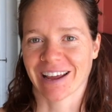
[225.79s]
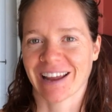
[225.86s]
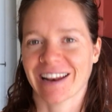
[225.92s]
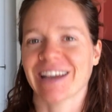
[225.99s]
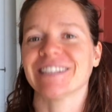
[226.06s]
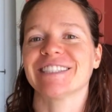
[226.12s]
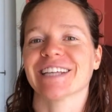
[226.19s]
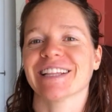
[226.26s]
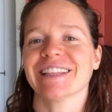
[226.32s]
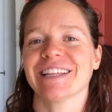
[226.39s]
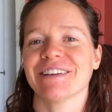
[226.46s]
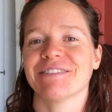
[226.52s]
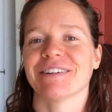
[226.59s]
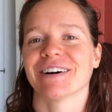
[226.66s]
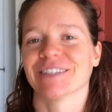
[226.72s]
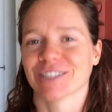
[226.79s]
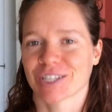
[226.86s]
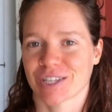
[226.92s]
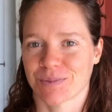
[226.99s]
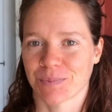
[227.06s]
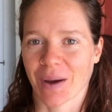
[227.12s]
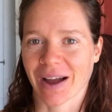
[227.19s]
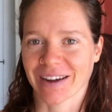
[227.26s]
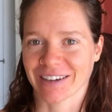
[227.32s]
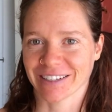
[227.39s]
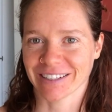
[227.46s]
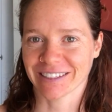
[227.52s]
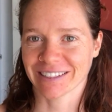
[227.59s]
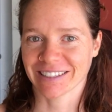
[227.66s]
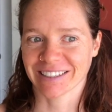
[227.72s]
And I suddenly felt
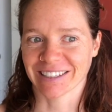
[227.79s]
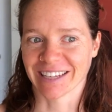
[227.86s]
inspired.